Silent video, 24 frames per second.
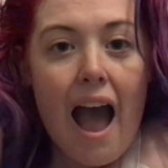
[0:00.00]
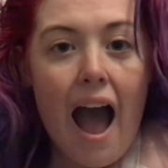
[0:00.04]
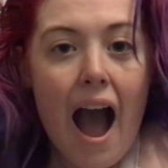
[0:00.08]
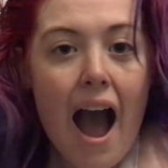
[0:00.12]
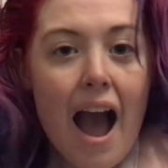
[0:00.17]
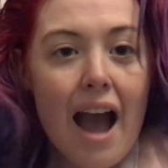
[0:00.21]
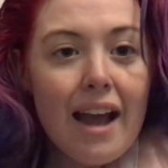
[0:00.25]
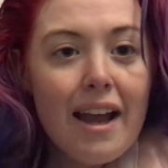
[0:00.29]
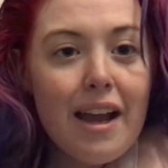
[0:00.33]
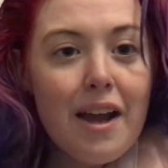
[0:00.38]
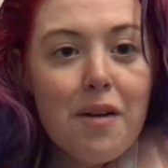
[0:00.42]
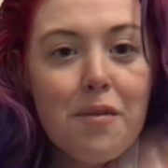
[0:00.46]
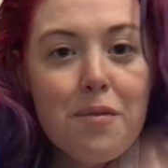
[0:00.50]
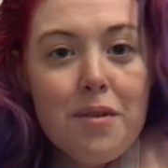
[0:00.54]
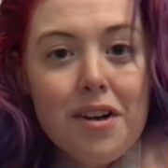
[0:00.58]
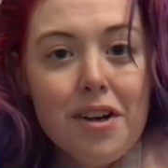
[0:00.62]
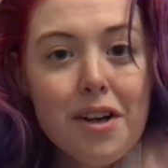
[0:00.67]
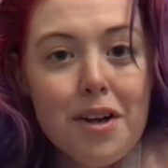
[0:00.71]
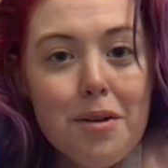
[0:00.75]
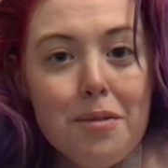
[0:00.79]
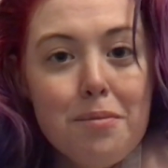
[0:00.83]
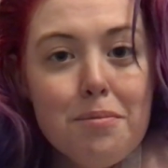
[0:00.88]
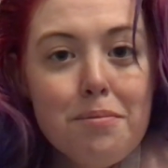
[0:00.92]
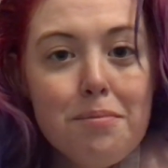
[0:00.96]
Hi, and welcome
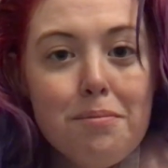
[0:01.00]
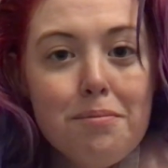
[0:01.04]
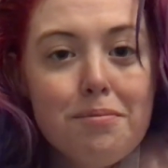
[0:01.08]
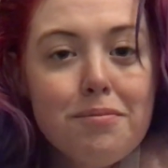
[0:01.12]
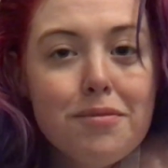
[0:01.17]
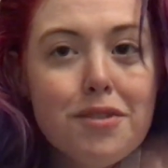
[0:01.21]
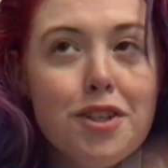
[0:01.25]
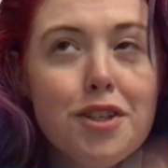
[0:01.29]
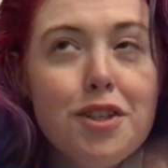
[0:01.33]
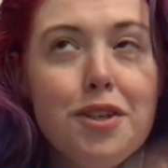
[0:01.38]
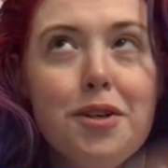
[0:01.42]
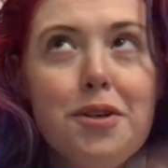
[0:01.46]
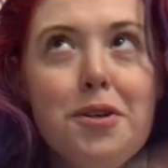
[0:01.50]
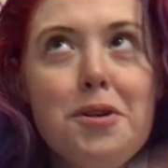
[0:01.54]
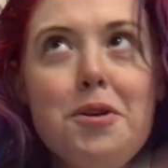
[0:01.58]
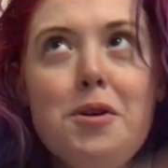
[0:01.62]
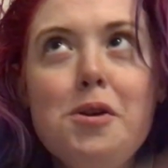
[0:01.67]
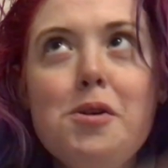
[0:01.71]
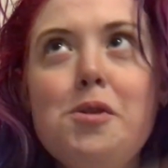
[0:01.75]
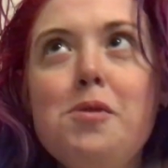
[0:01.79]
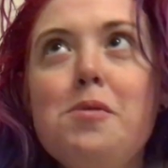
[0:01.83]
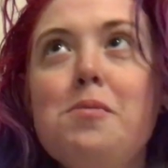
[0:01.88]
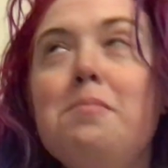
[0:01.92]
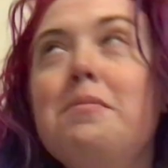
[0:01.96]
to
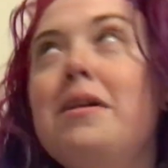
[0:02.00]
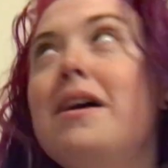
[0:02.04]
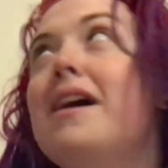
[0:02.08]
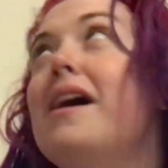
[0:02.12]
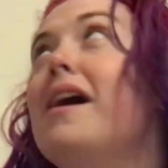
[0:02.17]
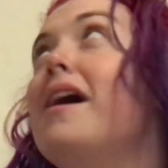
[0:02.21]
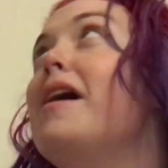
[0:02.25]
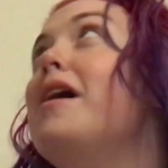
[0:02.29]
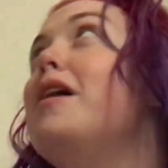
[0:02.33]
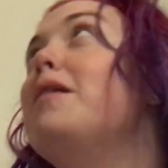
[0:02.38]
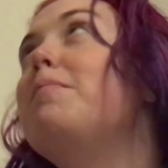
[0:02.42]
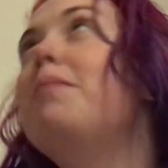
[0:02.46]
my